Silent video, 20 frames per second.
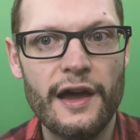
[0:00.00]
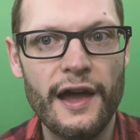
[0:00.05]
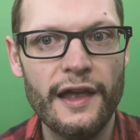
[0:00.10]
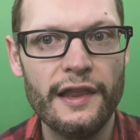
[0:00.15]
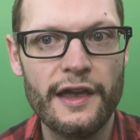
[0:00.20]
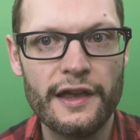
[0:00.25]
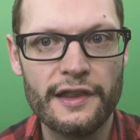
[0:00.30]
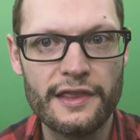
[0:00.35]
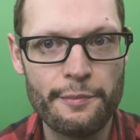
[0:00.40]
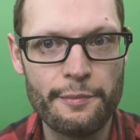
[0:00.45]
I
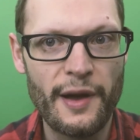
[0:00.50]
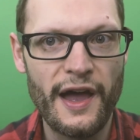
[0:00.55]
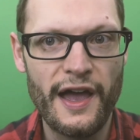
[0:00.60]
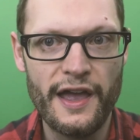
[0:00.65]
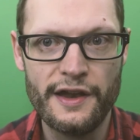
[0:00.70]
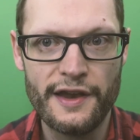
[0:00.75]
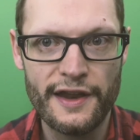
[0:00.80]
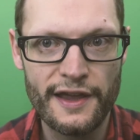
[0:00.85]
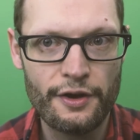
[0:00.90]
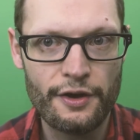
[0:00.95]
like the buy
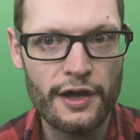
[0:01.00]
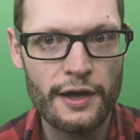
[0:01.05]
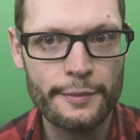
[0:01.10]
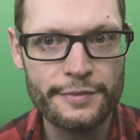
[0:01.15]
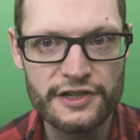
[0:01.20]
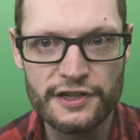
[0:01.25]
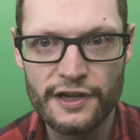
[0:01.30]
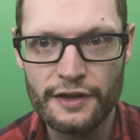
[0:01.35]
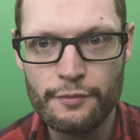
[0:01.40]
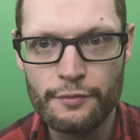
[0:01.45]
it now
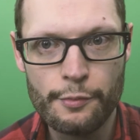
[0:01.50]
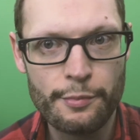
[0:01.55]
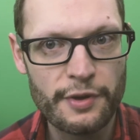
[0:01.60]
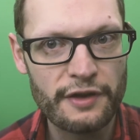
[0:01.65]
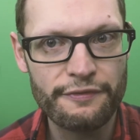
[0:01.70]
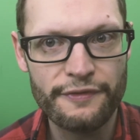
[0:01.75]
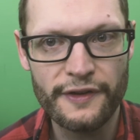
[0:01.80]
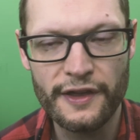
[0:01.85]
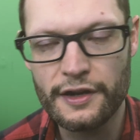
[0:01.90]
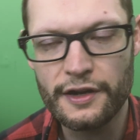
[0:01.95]
option. I'm a
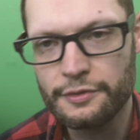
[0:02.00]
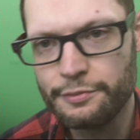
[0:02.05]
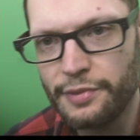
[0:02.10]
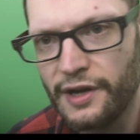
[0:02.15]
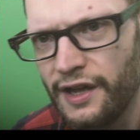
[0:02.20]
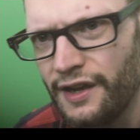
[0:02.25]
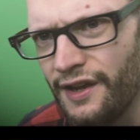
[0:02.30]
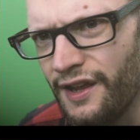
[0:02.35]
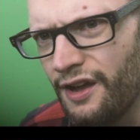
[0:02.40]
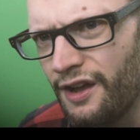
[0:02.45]
big fan of the
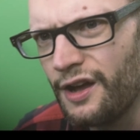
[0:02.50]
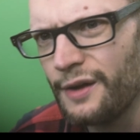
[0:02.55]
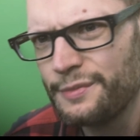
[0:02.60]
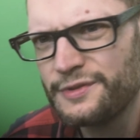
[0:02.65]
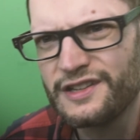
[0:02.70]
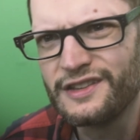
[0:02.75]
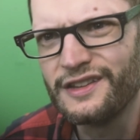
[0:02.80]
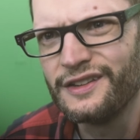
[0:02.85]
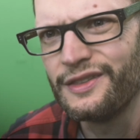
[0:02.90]
buy it now option.